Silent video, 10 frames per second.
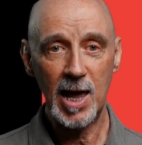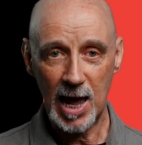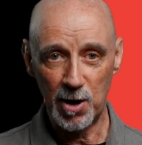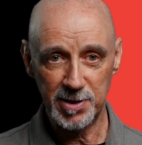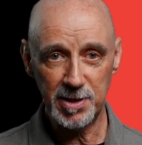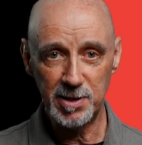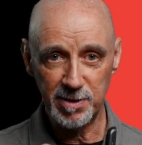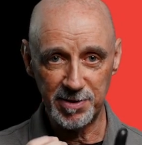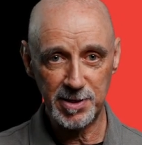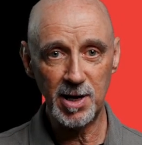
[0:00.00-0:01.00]
our
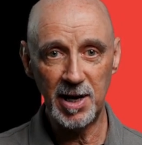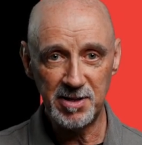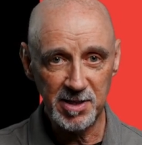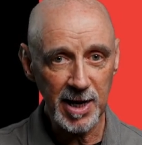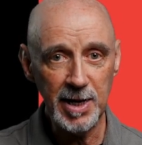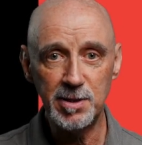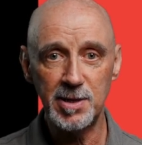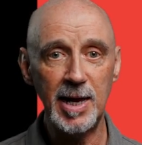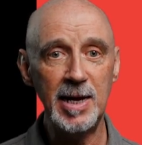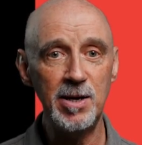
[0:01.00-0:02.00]
sense of sight takes
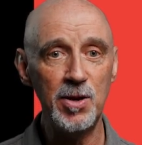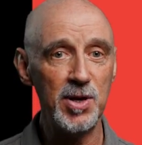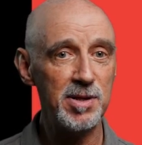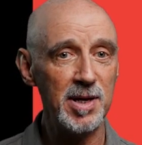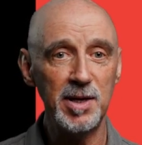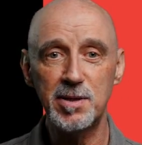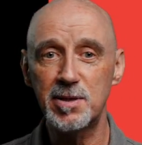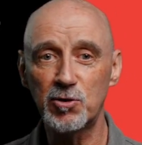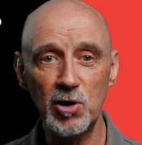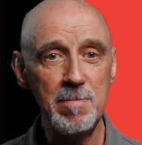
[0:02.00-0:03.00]
in this
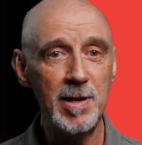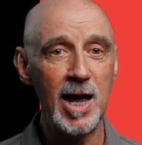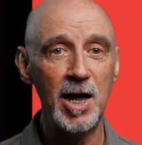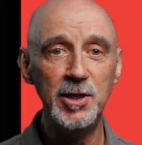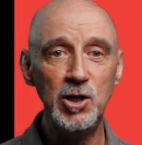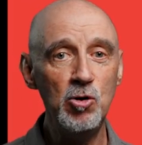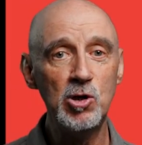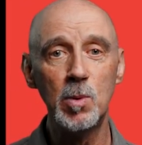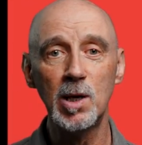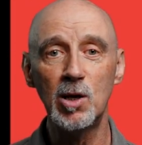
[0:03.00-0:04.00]
extremely unusual